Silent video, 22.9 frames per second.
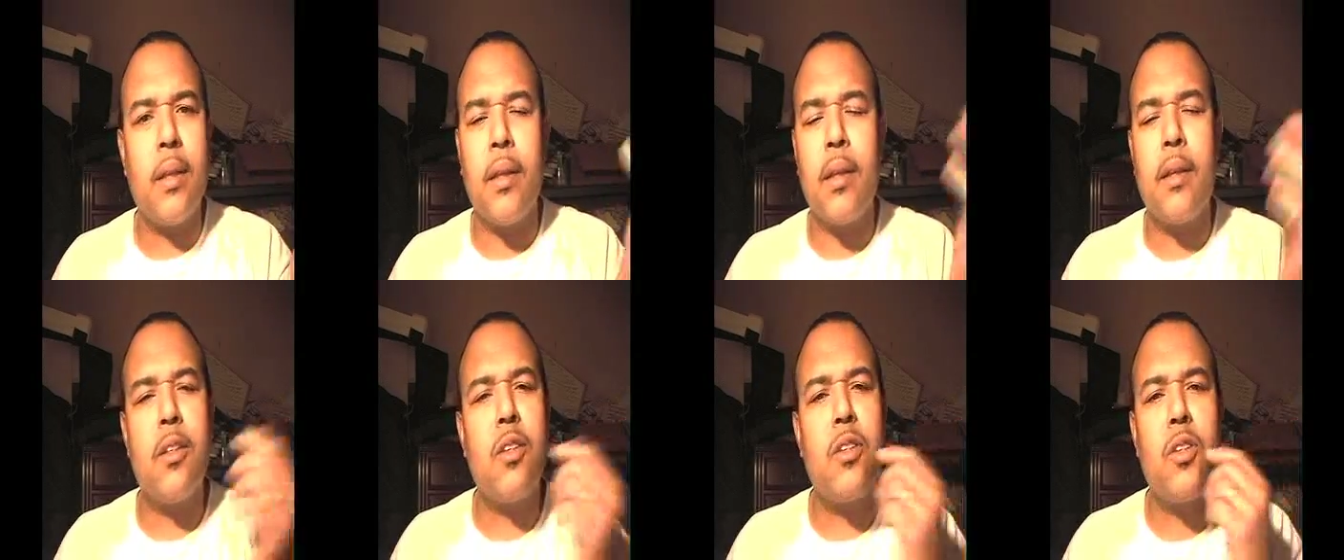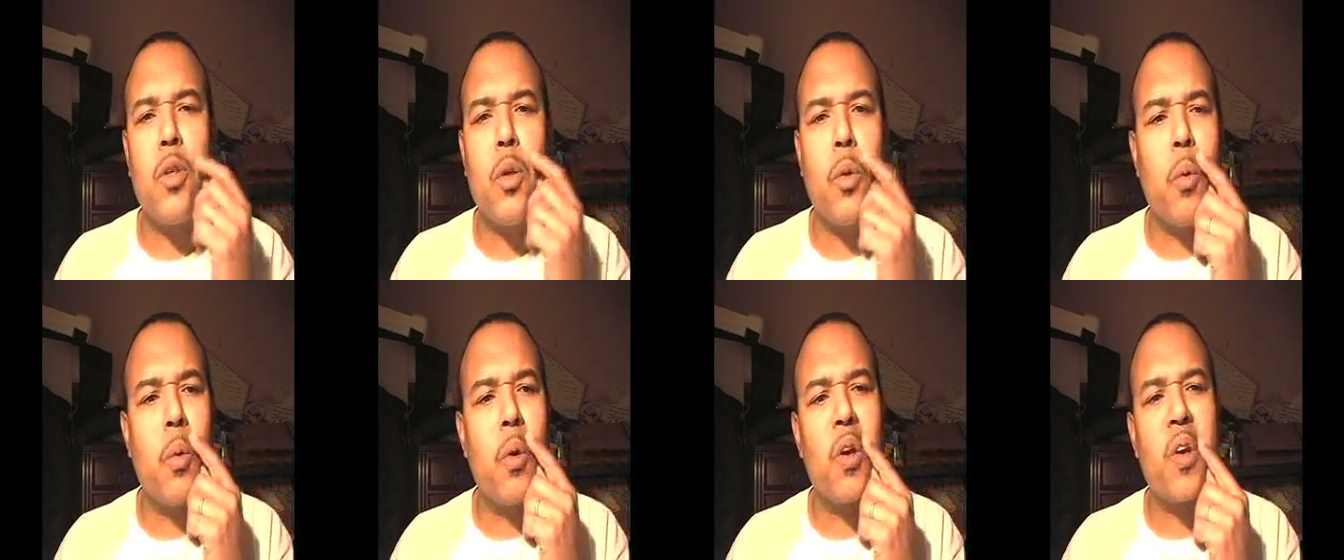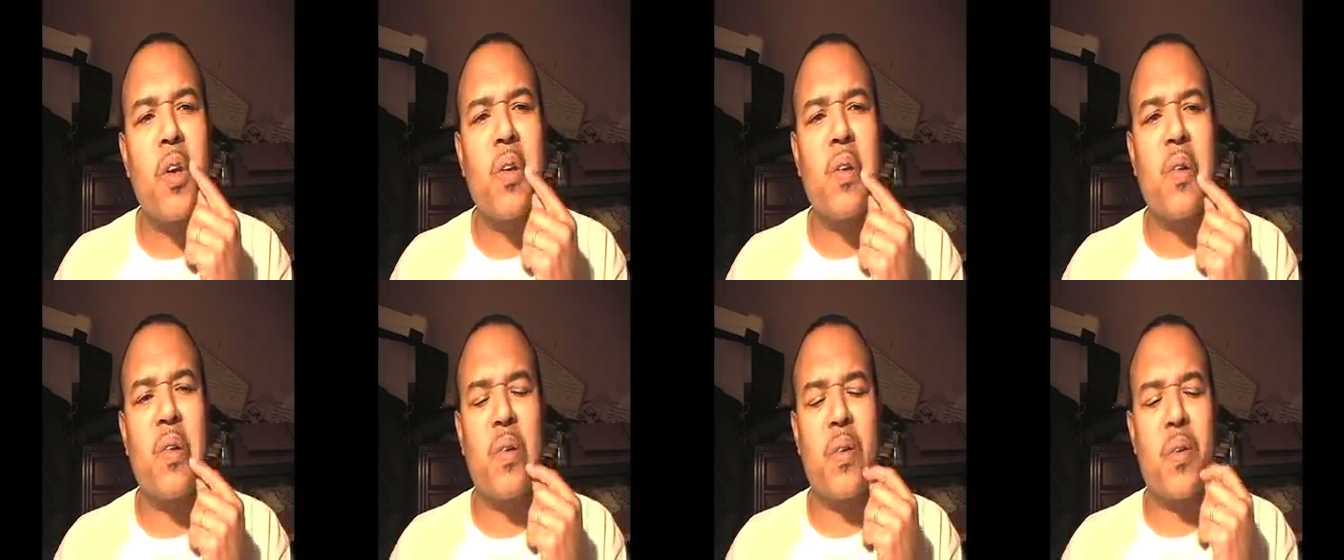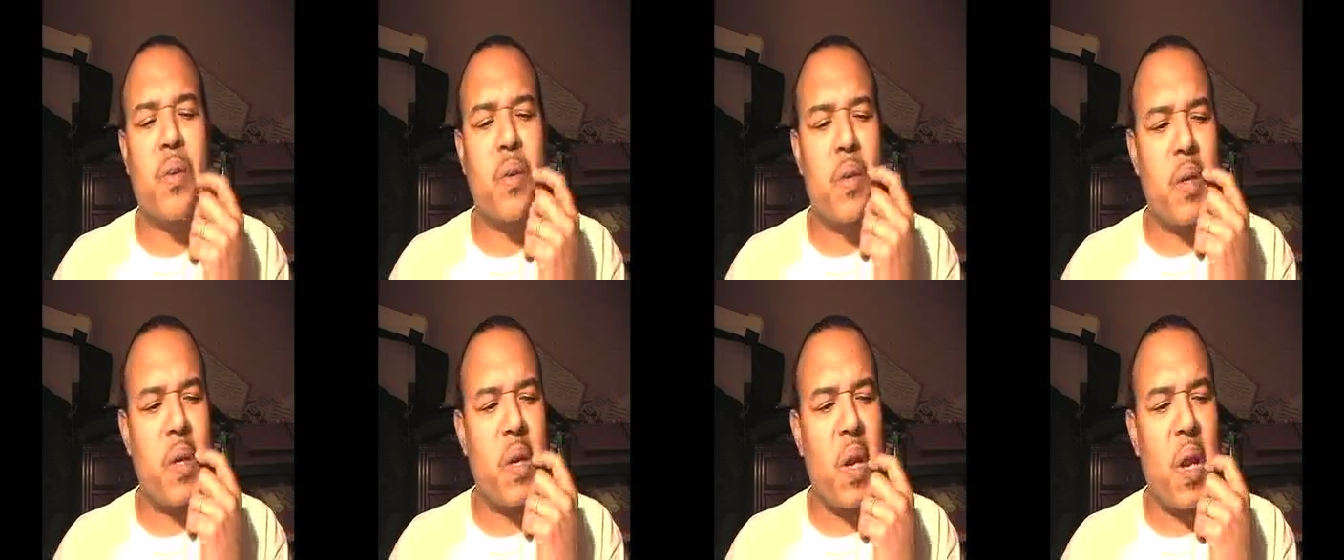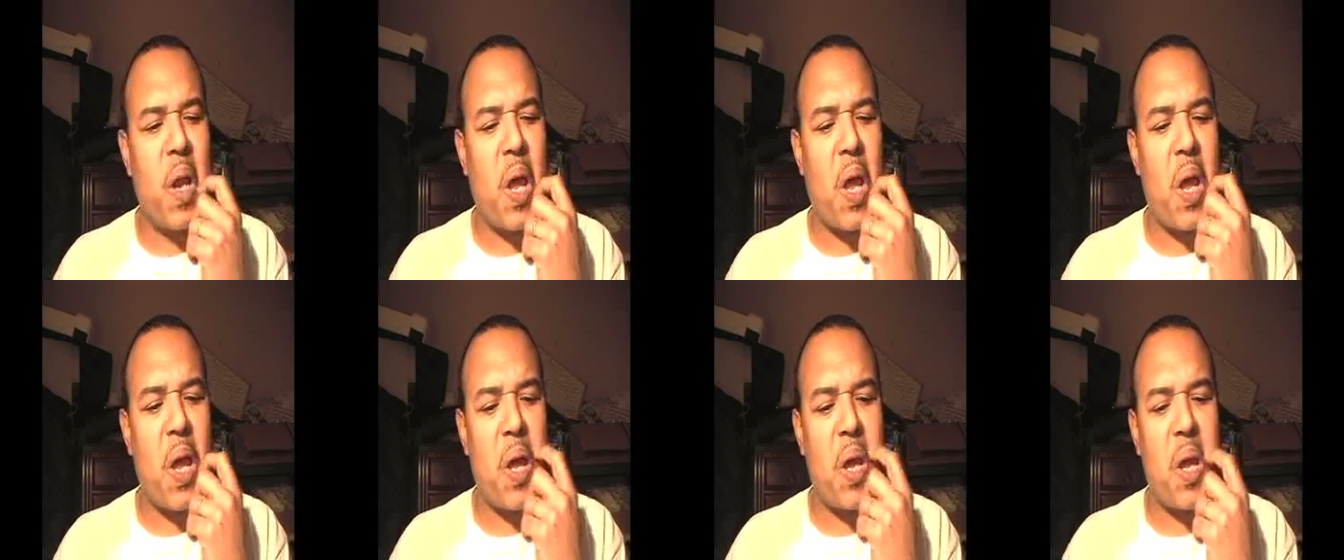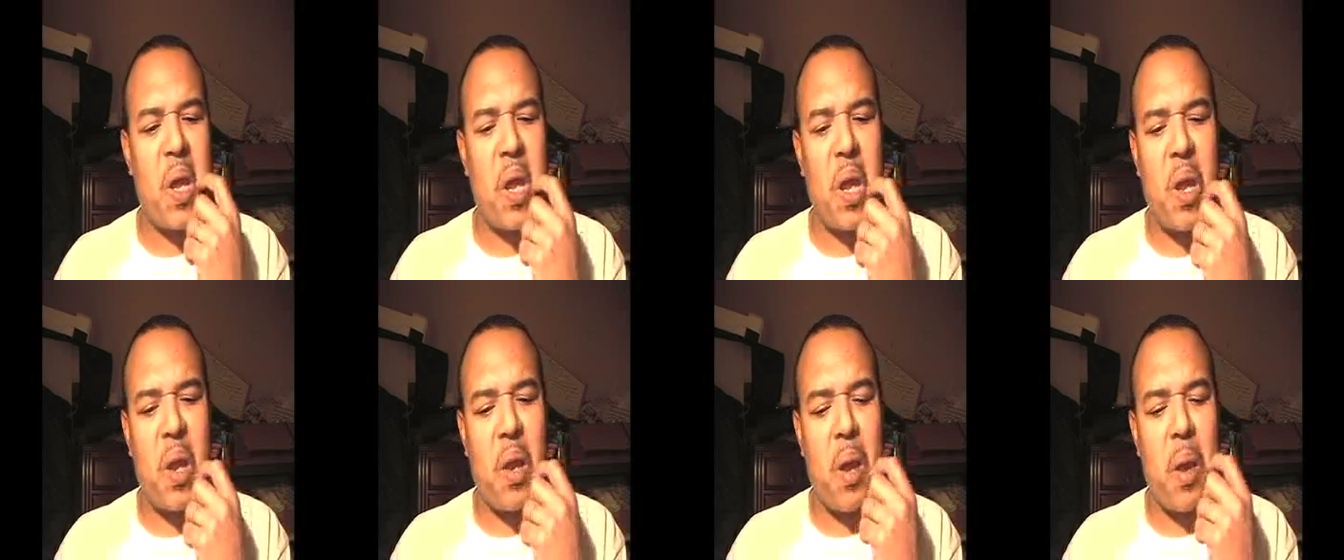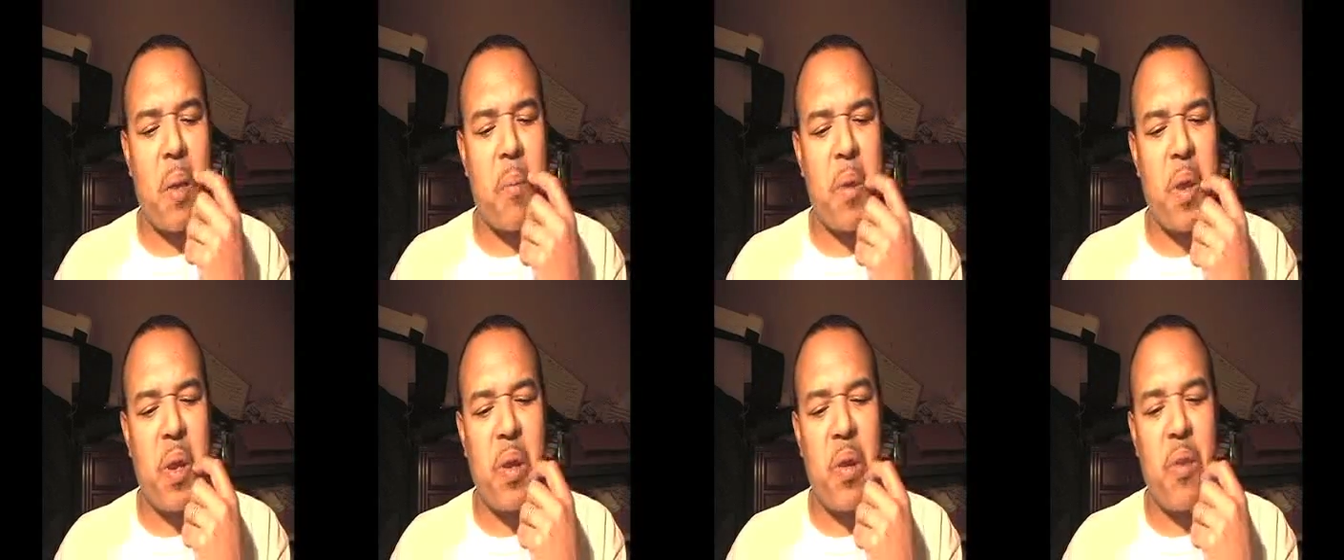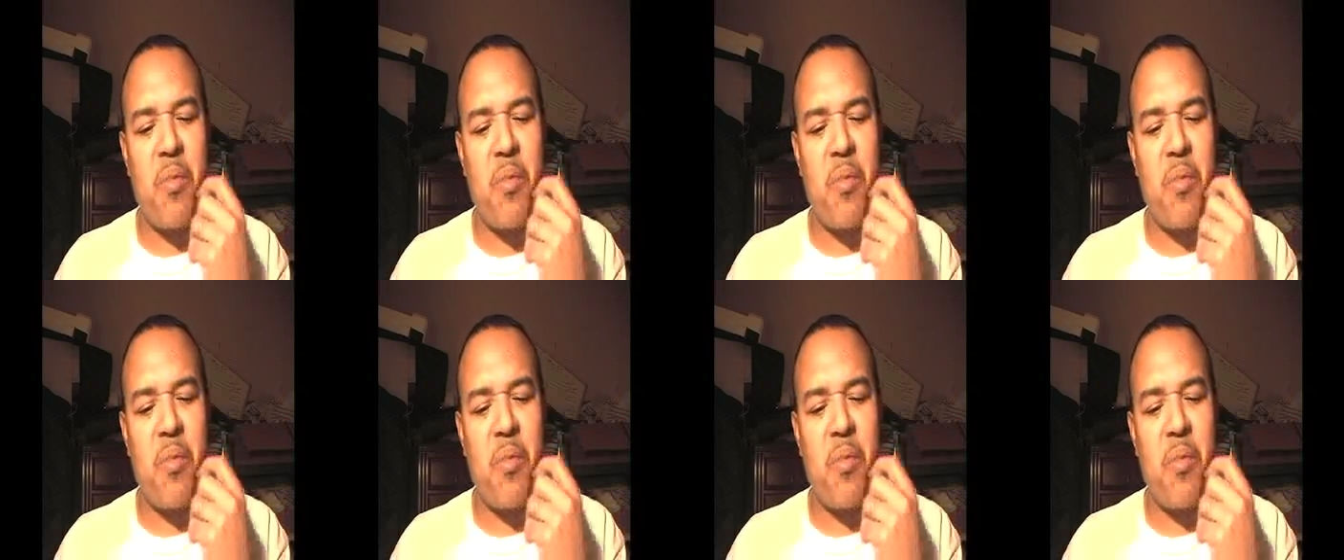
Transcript: Stewart. I mean,